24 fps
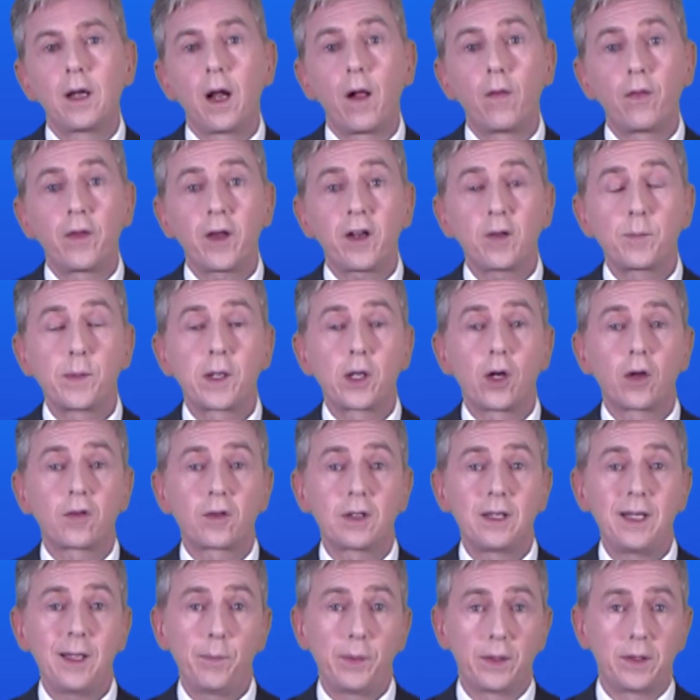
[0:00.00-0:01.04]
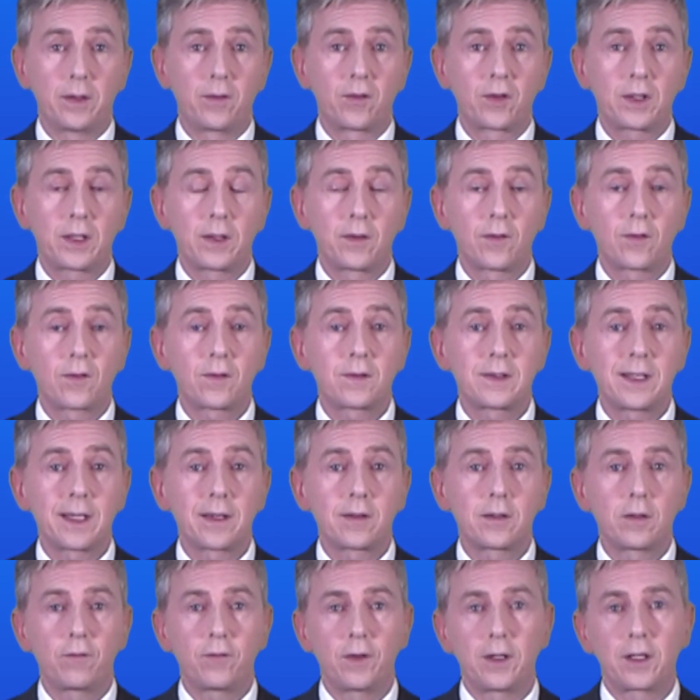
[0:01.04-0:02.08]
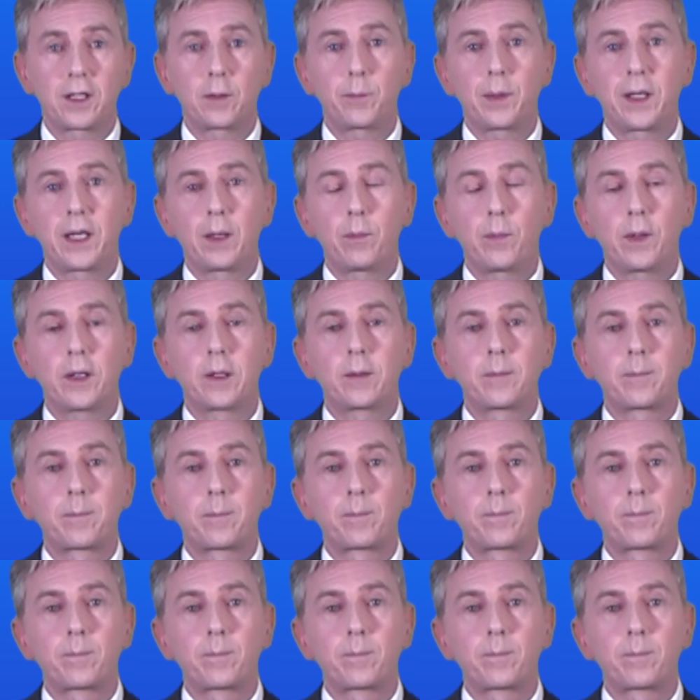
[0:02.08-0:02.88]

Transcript: and that's because lipids can stick to filter paper.